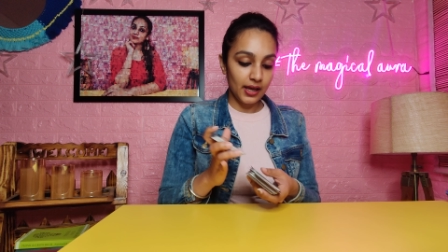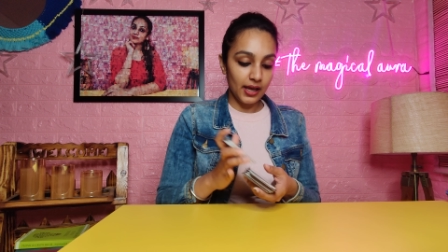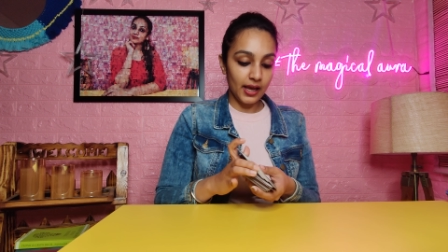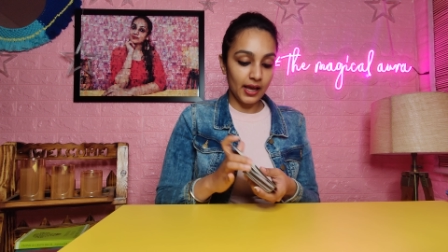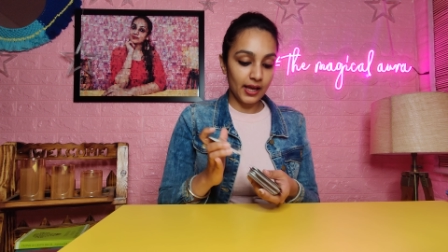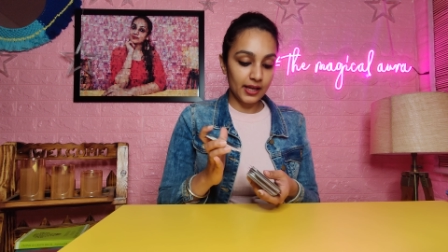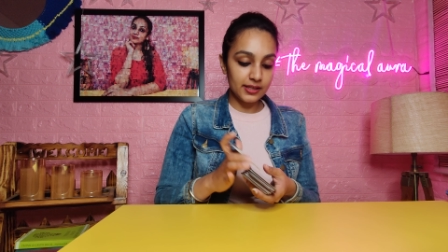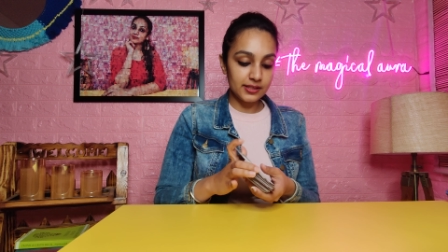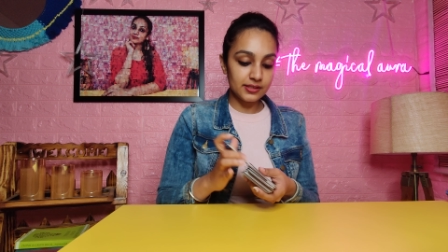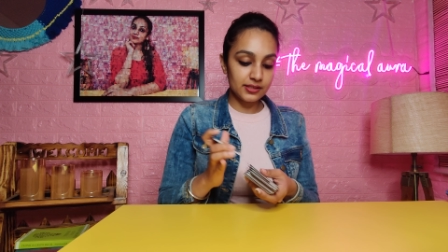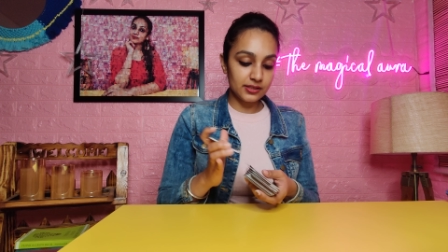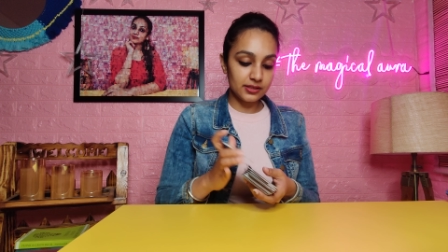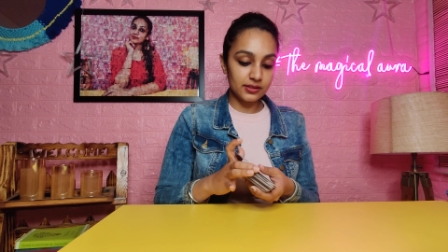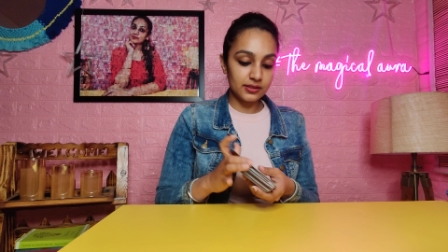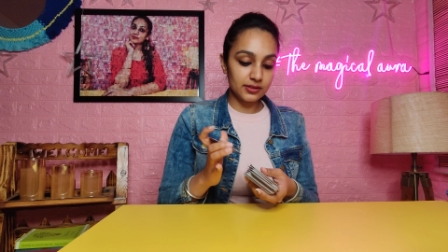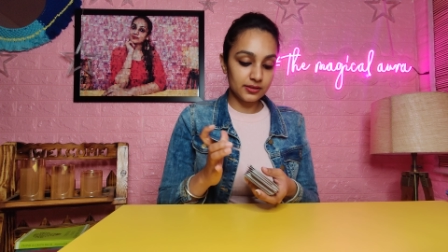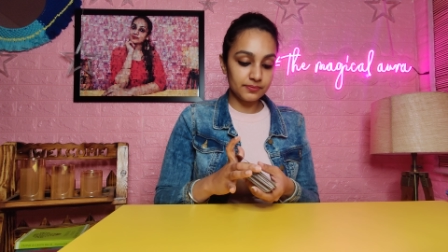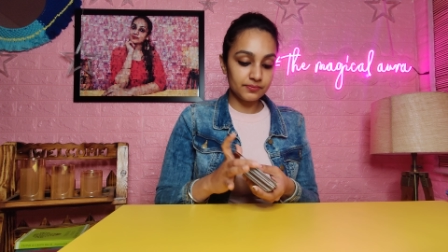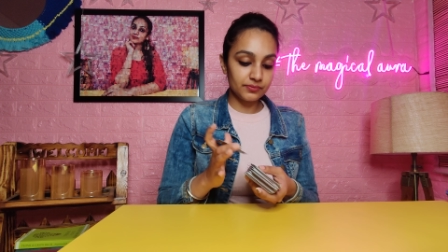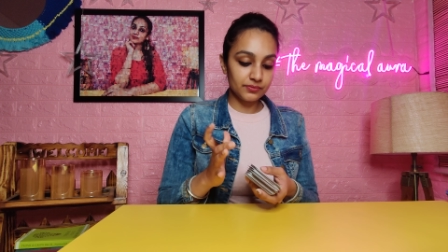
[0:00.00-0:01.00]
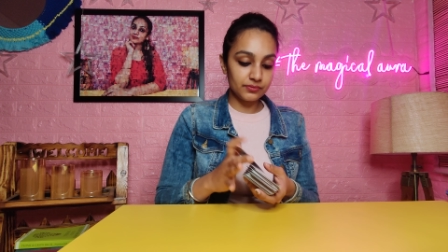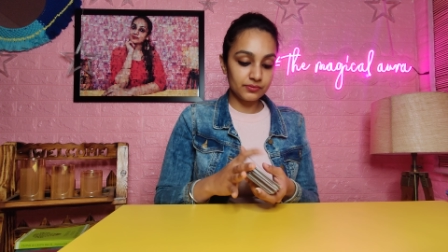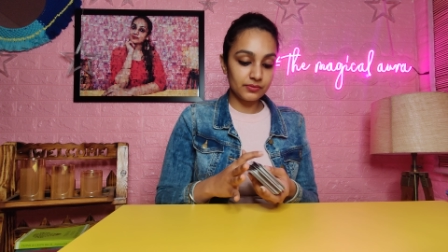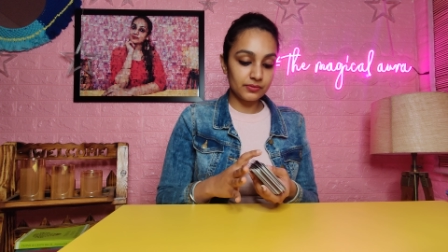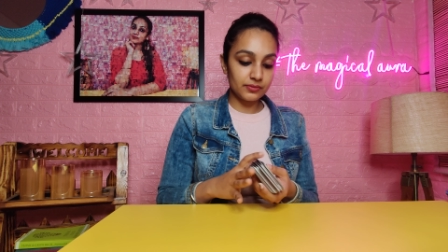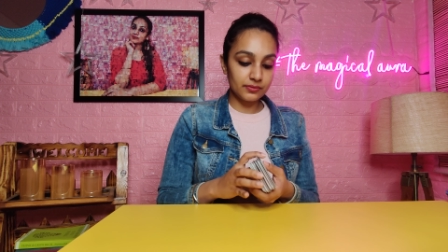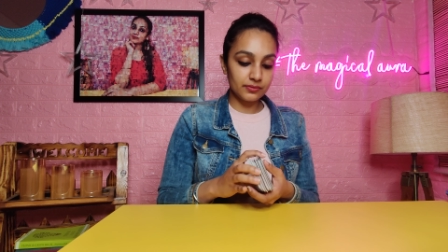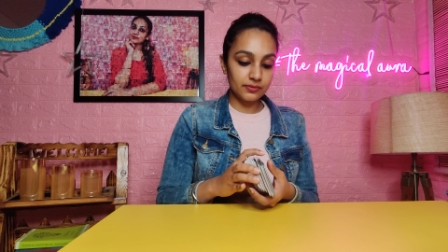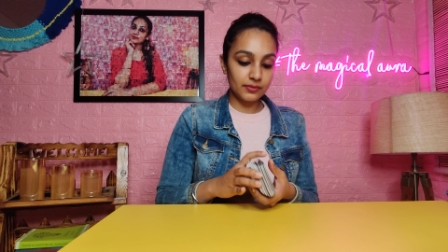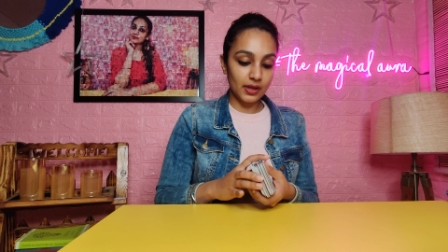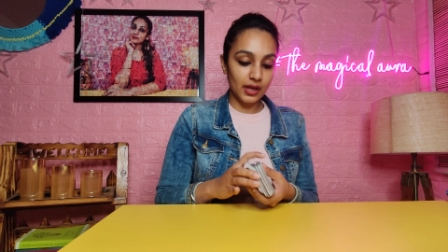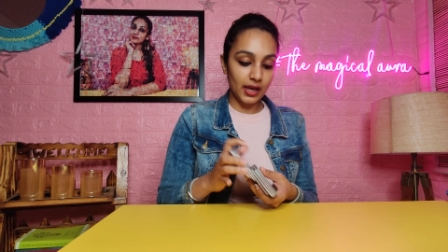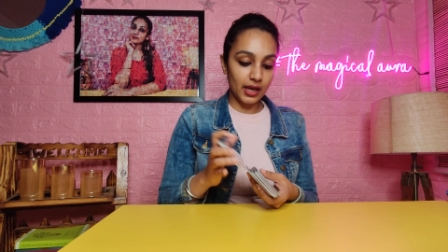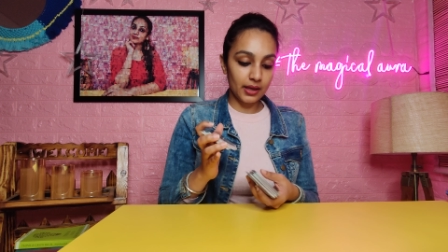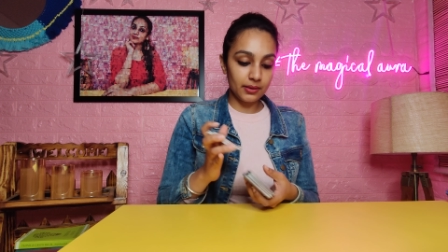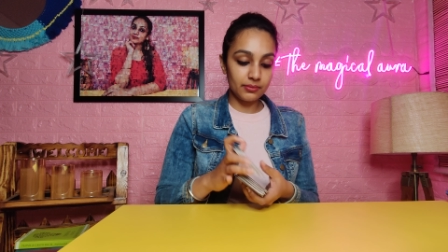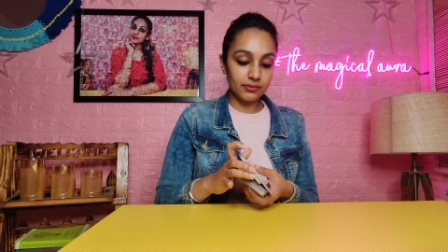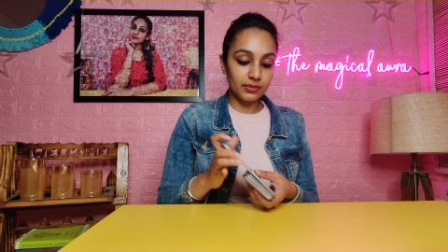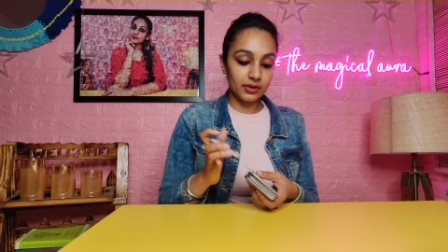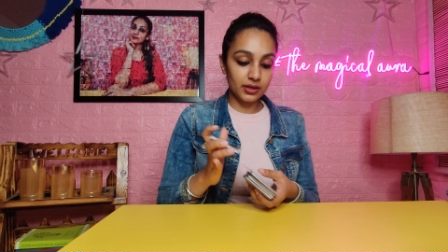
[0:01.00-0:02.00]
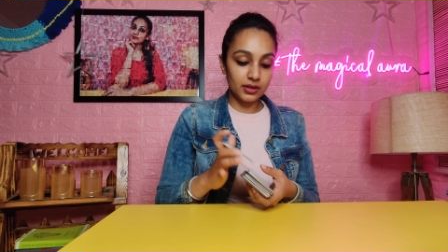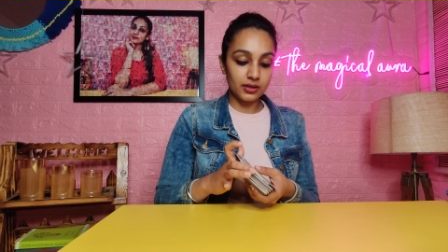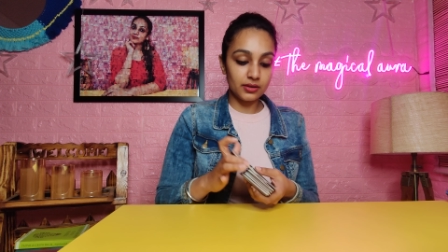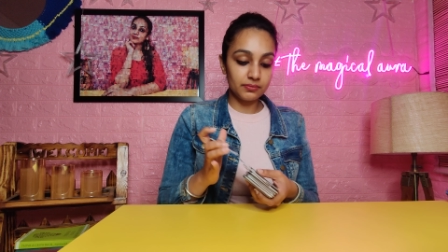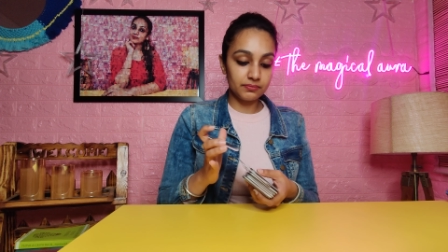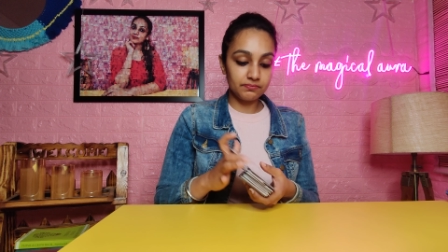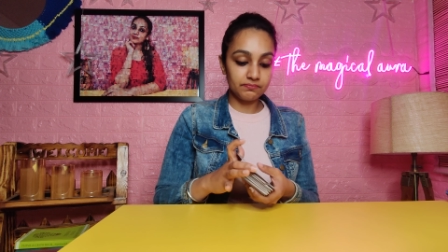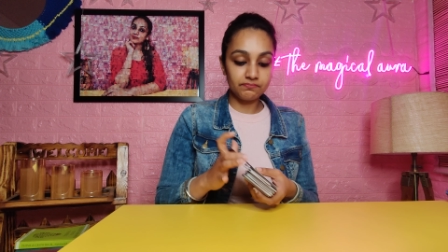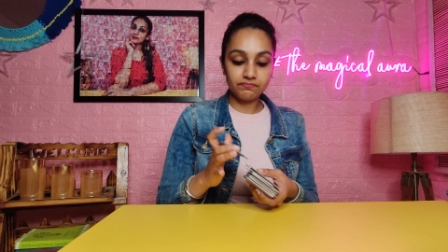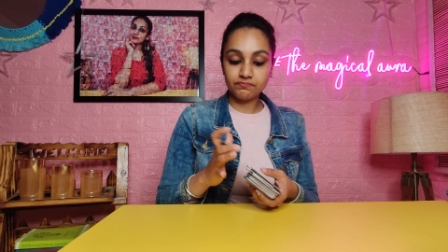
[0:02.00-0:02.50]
And uh, I'm uh,